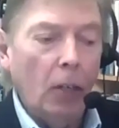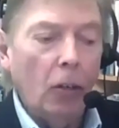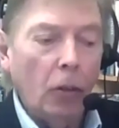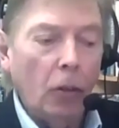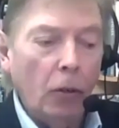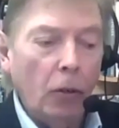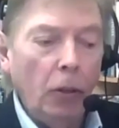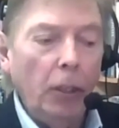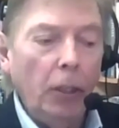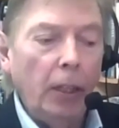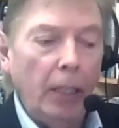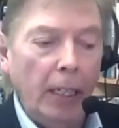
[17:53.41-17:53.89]

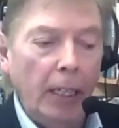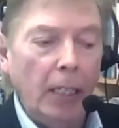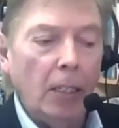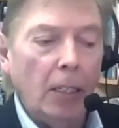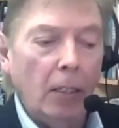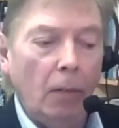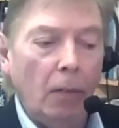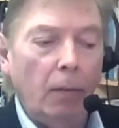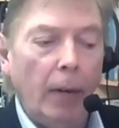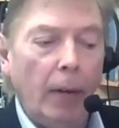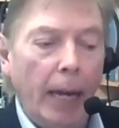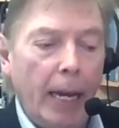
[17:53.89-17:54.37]
Could this
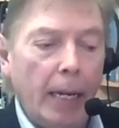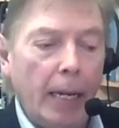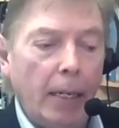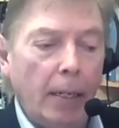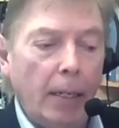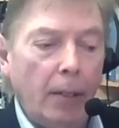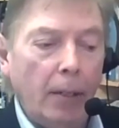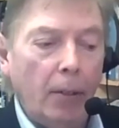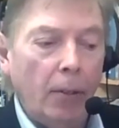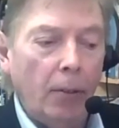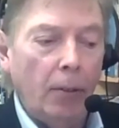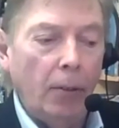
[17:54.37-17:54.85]
have led
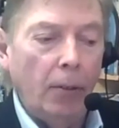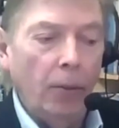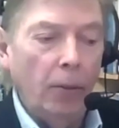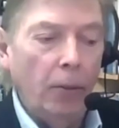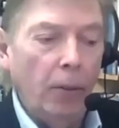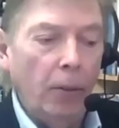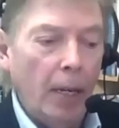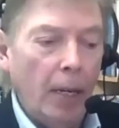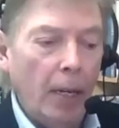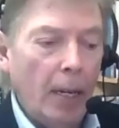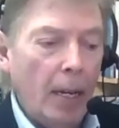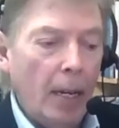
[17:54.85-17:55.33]

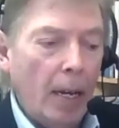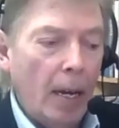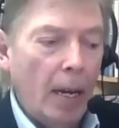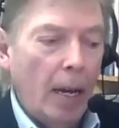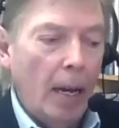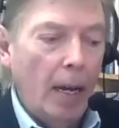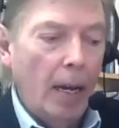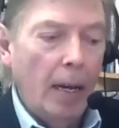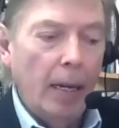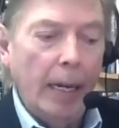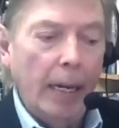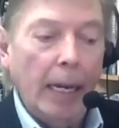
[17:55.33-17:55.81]
to
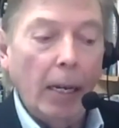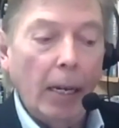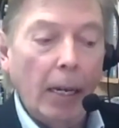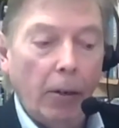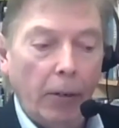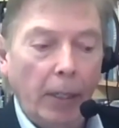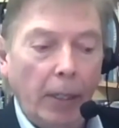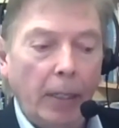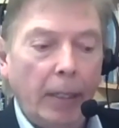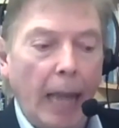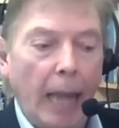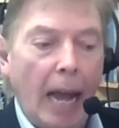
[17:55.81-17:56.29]

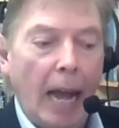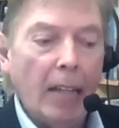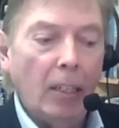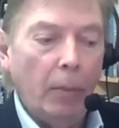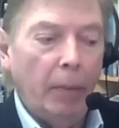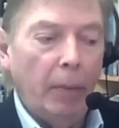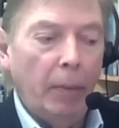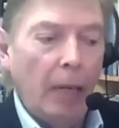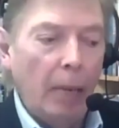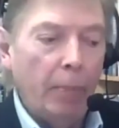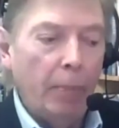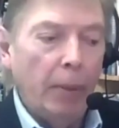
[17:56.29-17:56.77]
increased
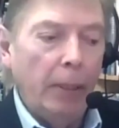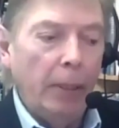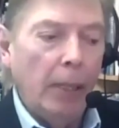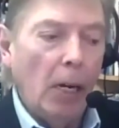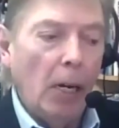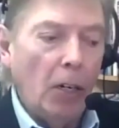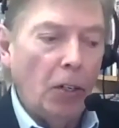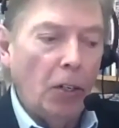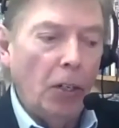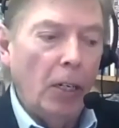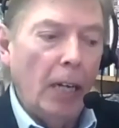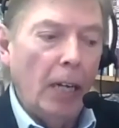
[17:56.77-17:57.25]
antibody
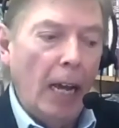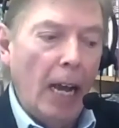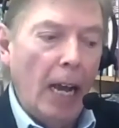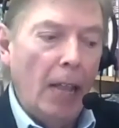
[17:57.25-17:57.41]
production